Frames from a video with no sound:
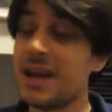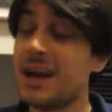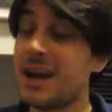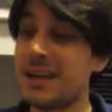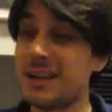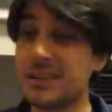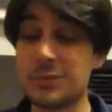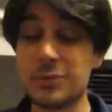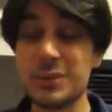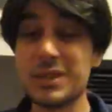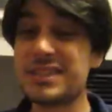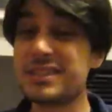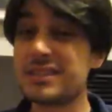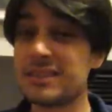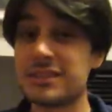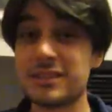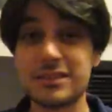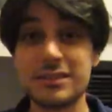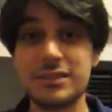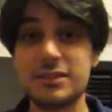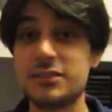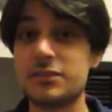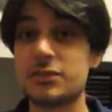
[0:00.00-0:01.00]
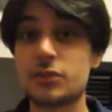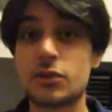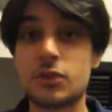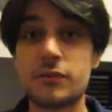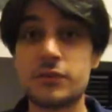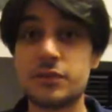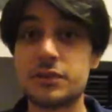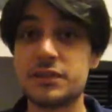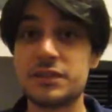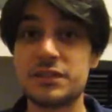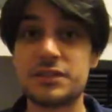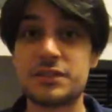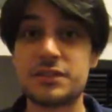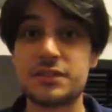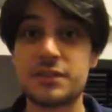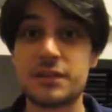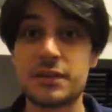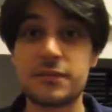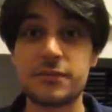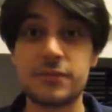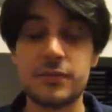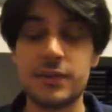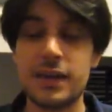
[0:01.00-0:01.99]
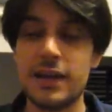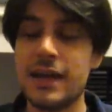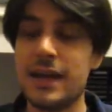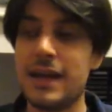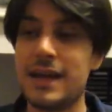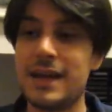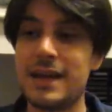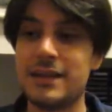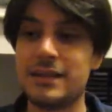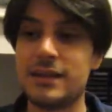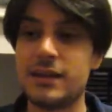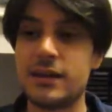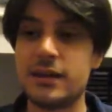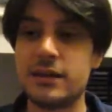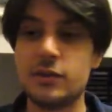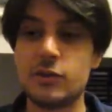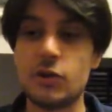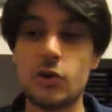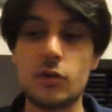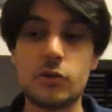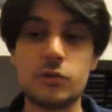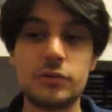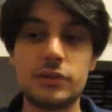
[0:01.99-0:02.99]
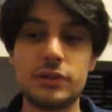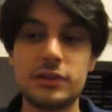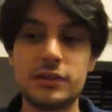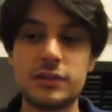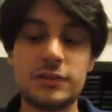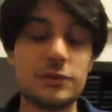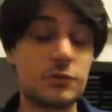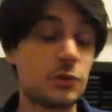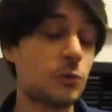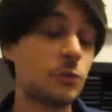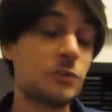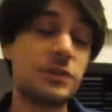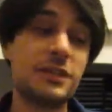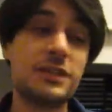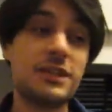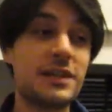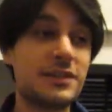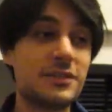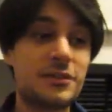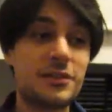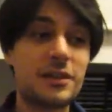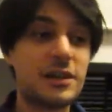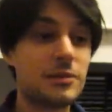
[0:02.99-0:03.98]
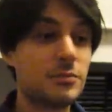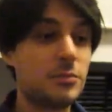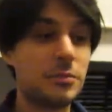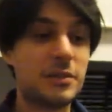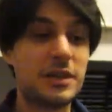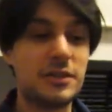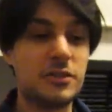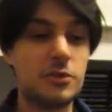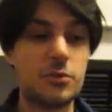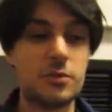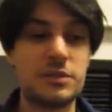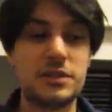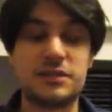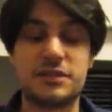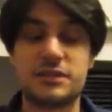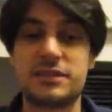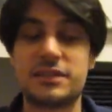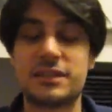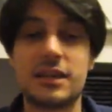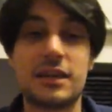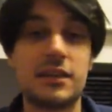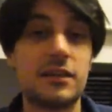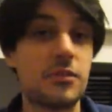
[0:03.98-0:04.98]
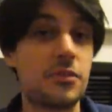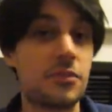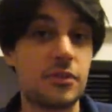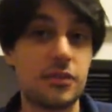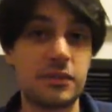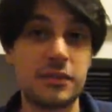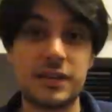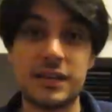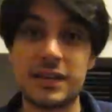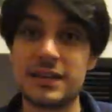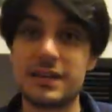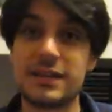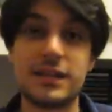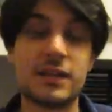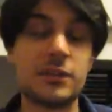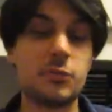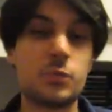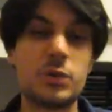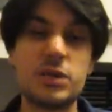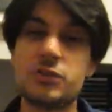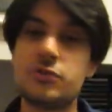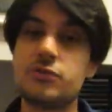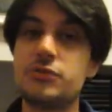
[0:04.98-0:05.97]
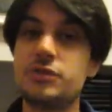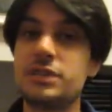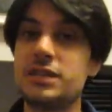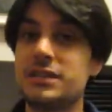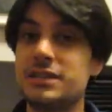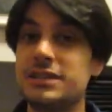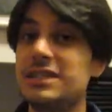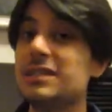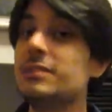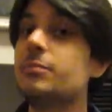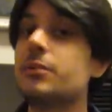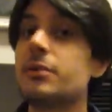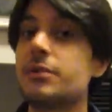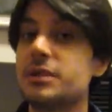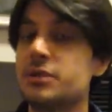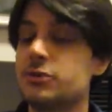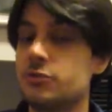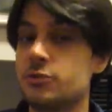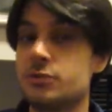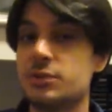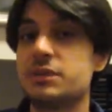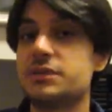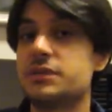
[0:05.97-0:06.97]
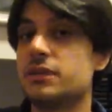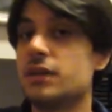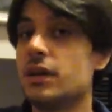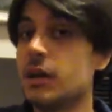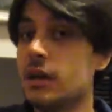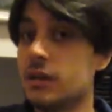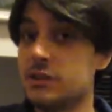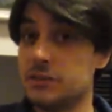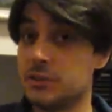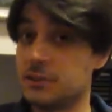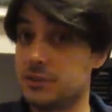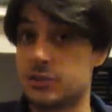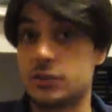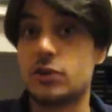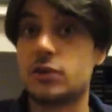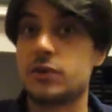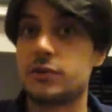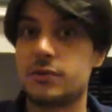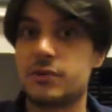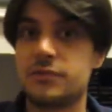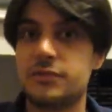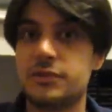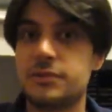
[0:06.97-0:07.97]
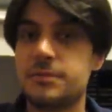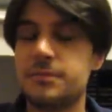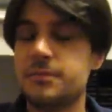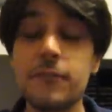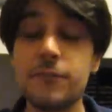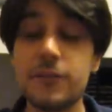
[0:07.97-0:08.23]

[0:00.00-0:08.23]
I recently discovered this stuff, and his only other album I know is Skeleton, and I can't wait to dig deeper into his discography.